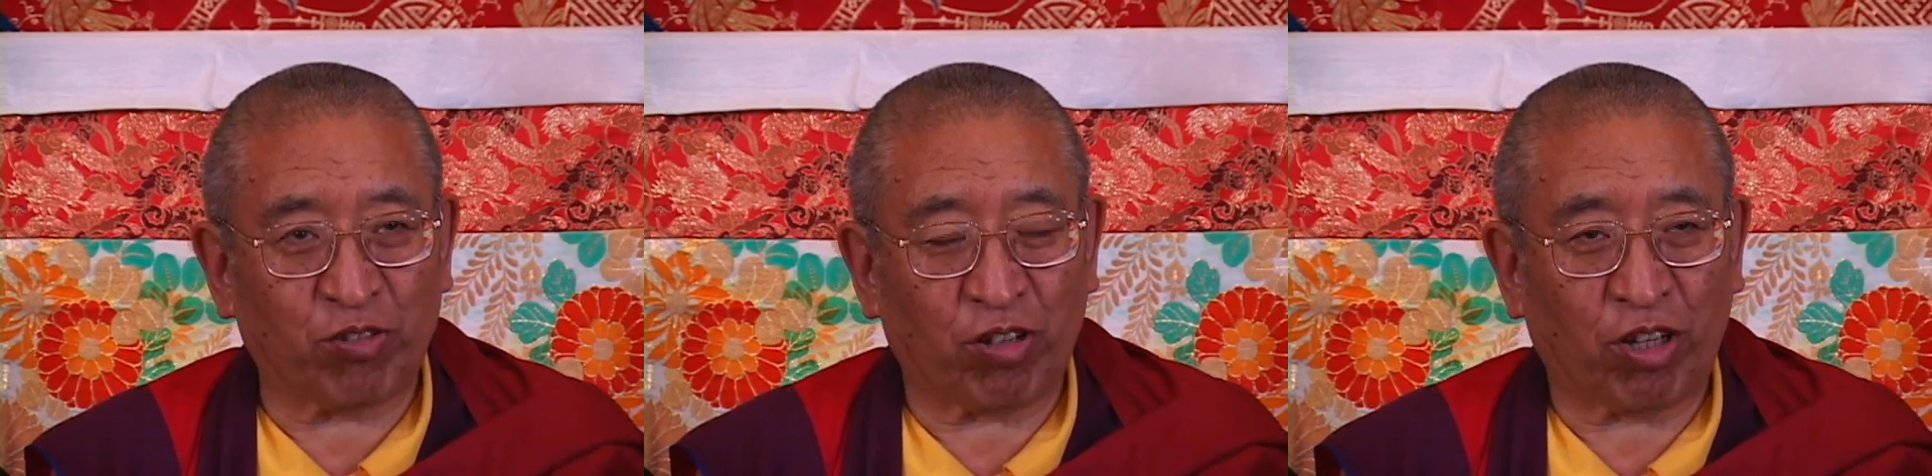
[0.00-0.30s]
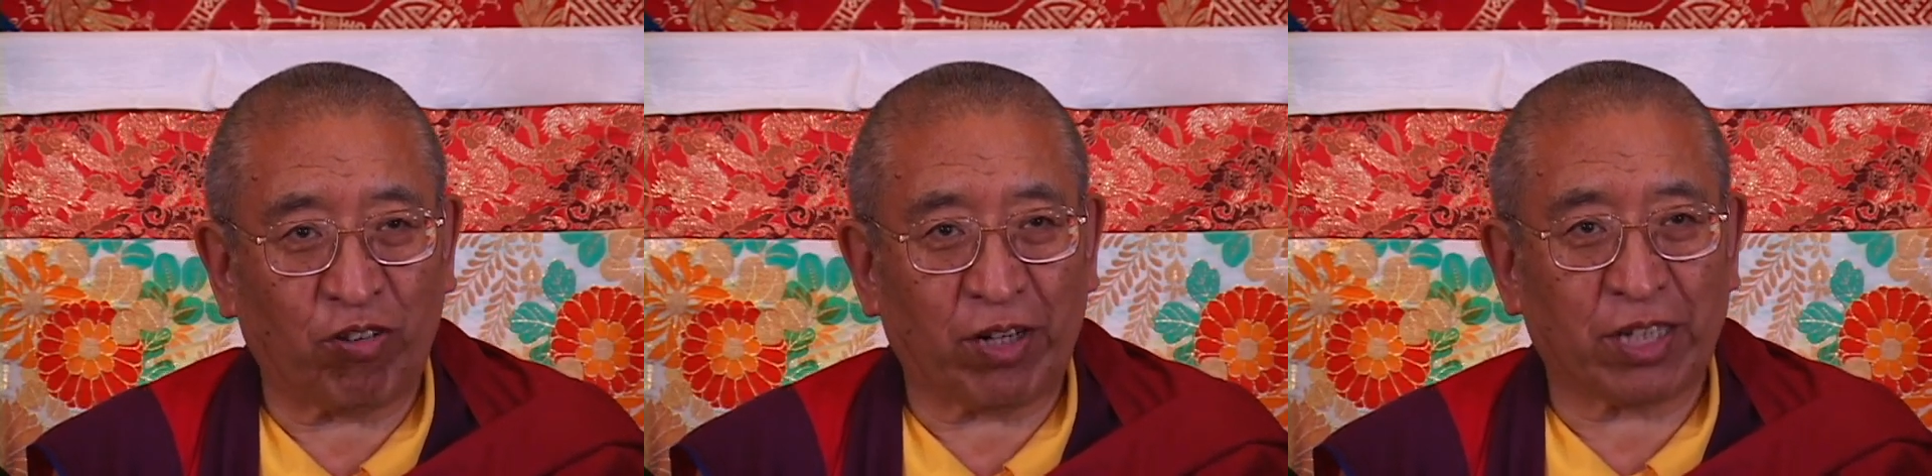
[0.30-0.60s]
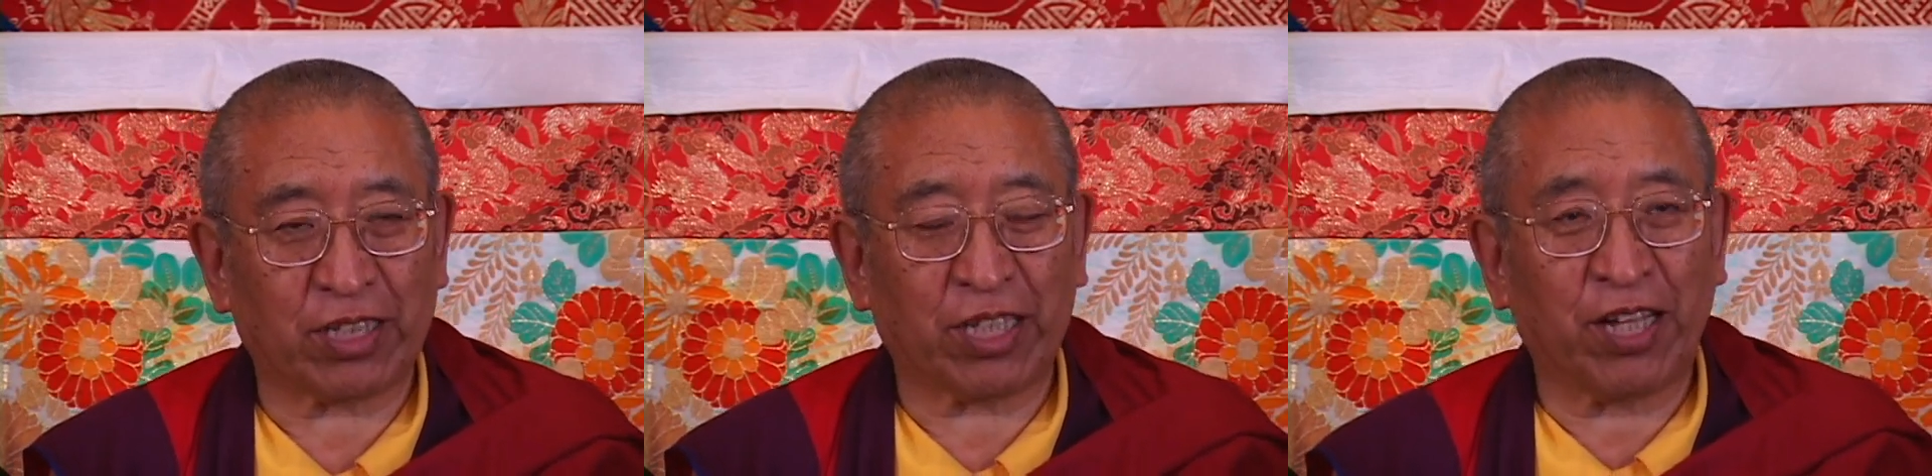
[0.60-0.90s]

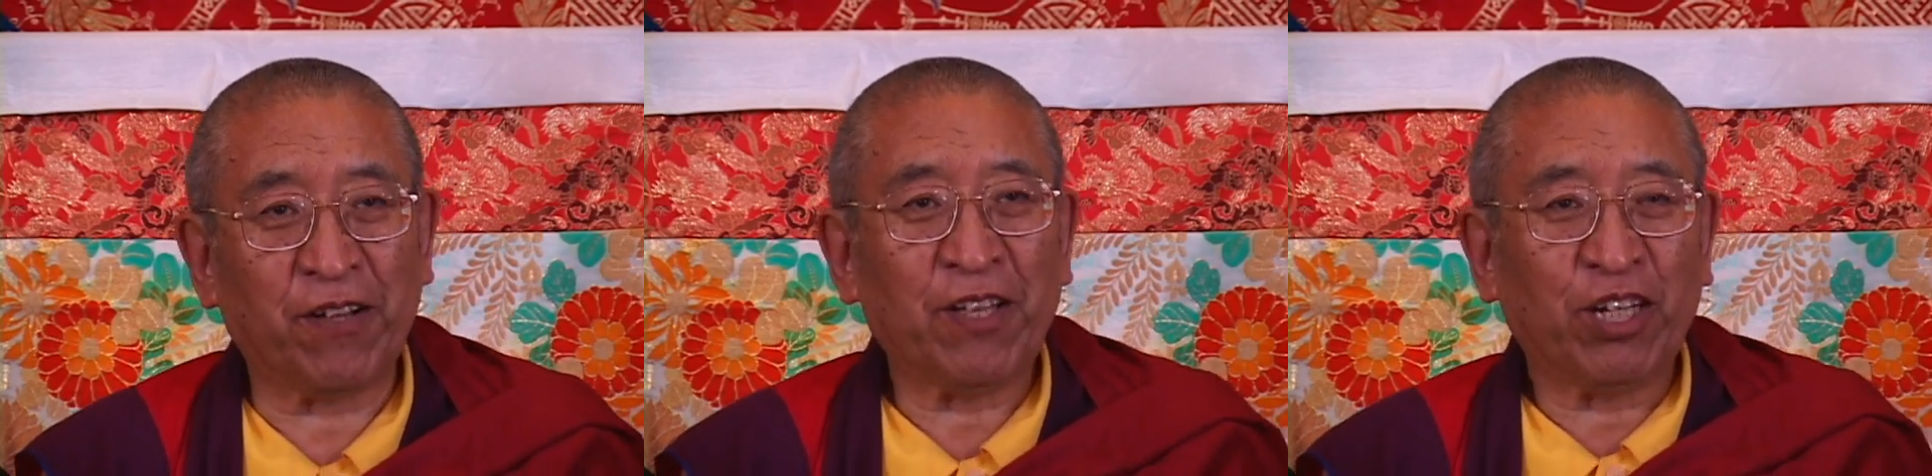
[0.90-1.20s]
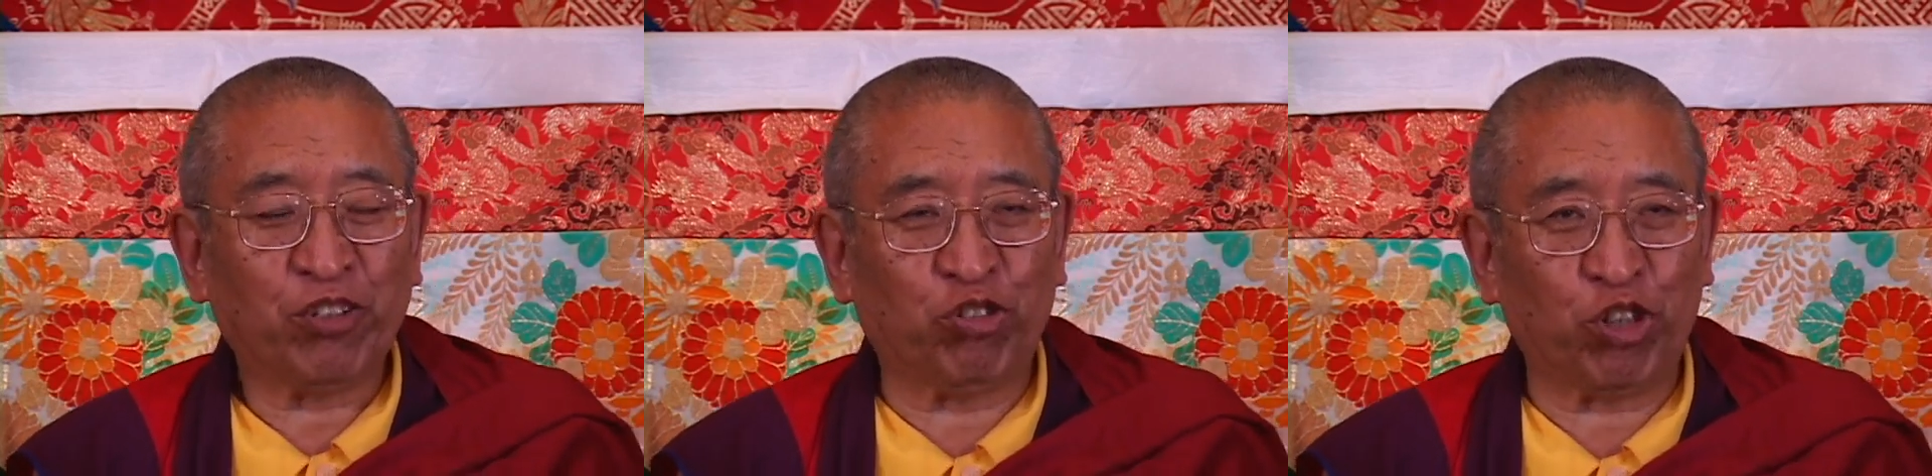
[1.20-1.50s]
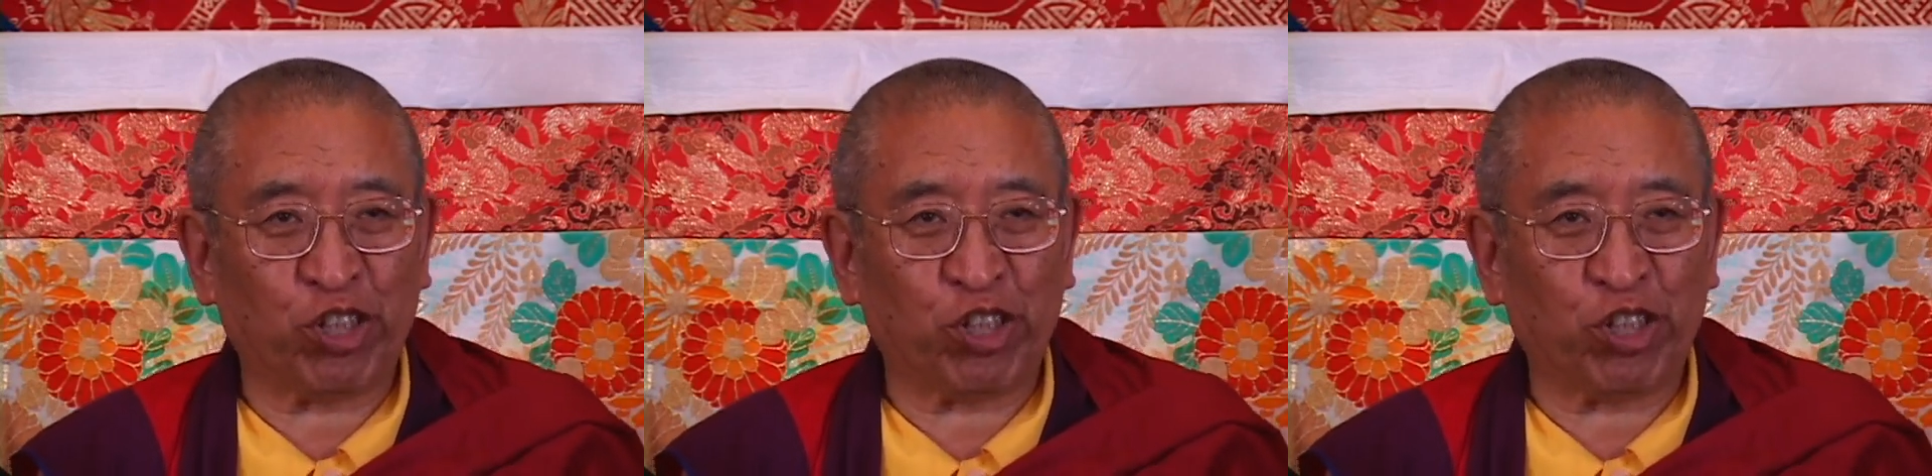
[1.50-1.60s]
motivation as well.